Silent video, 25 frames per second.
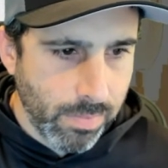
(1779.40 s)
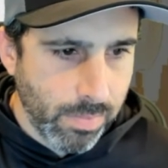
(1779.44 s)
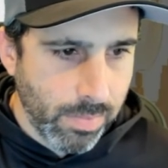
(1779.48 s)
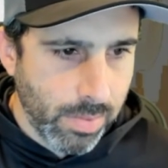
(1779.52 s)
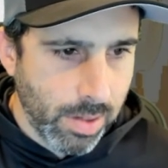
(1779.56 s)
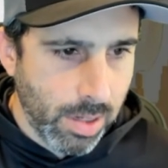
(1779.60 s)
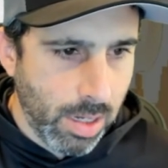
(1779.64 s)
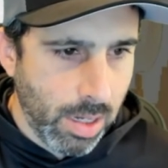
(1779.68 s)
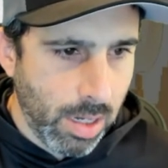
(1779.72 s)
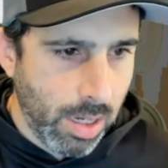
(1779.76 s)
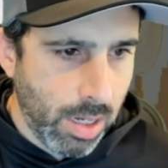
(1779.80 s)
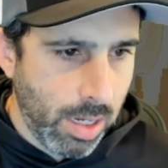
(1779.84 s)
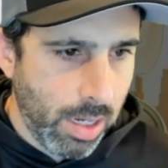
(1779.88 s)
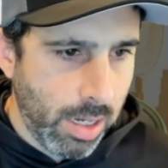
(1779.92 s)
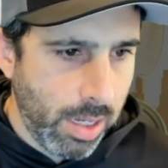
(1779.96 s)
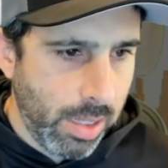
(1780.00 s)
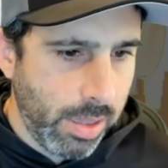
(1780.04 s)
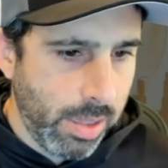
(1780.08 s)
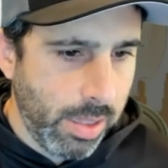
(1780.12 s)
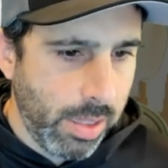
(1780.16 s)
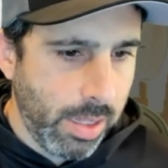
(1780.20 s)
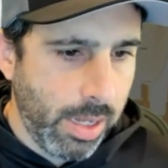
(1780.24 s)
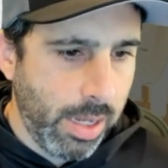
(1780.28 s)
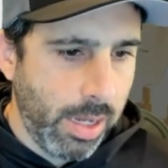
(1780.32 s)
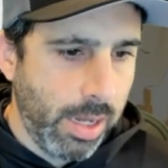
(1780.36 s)
And
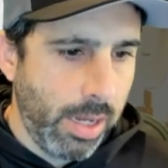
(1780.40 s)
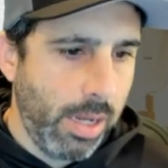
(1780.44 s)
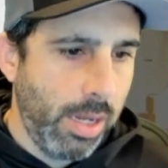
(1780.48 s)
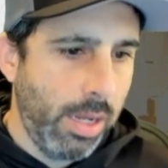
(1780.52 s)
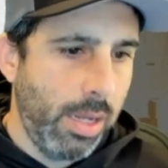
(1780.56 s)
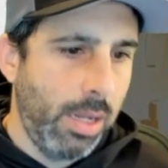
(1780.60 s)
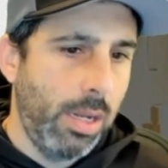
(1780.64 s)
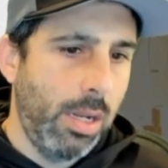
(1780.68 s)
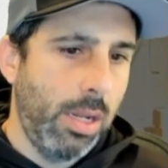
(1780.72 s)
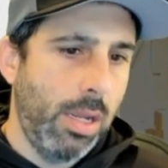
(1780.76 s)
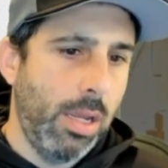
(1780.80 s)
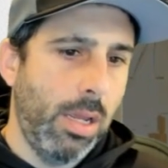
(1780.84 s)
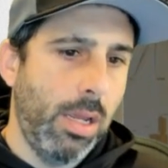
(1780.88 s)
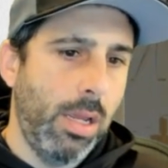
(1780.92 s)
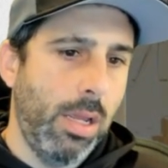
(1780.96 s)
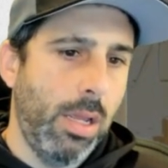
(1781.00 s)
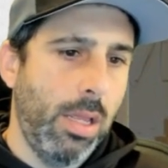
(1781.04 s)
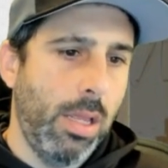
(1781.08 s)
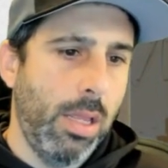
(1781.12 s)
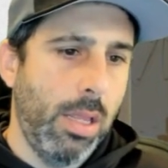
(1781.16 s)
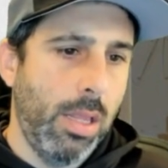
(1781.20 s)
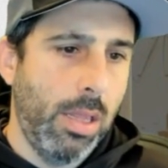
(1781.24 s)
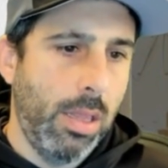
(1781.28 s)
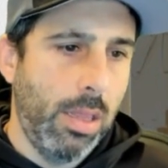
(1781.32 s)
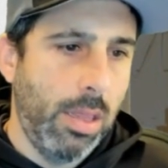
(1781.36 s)
then
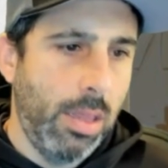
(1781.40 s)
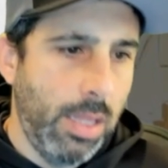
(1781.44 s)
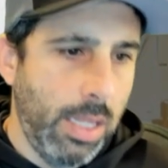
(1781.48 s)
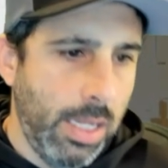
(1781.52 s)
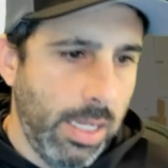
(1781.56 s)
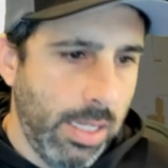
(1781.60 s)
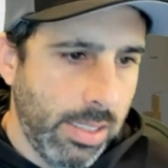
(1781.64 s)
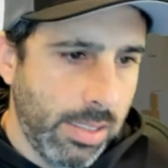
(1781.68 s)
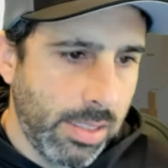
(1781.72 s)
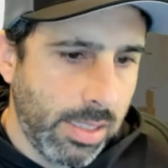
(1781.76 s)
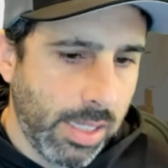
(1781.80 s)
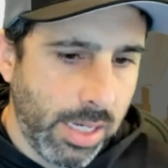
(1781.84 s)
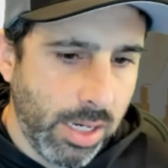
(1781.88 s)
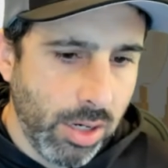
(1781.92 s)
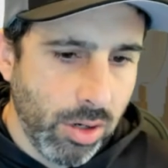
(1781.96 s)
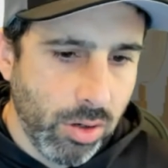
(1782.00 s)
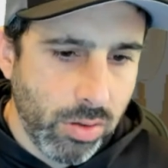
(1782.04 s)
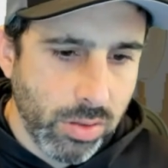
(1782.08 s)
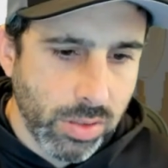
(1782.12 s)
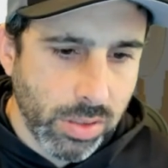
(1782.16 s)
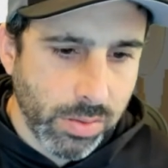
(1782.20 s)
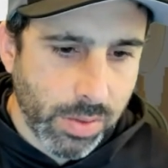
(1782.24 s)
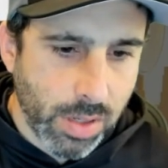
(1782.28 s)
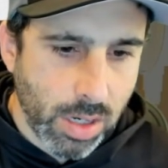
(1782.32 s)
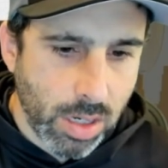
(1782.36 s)
these
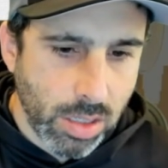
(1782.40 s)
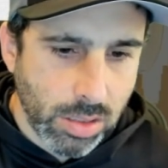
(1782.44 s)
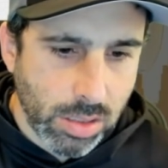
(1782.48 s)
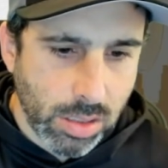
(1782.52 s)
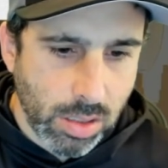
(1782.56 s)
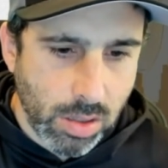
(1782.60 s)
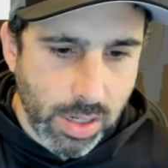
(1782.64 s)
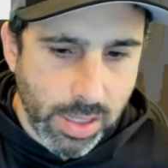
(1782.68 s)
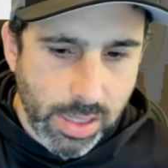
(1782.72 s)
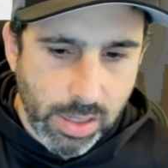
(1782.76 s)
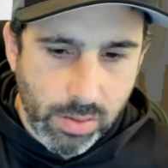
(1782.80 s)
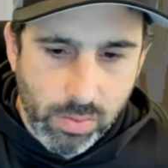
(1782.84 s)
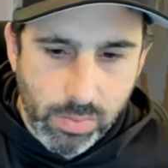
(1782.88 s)
heroism cards. So I think we'll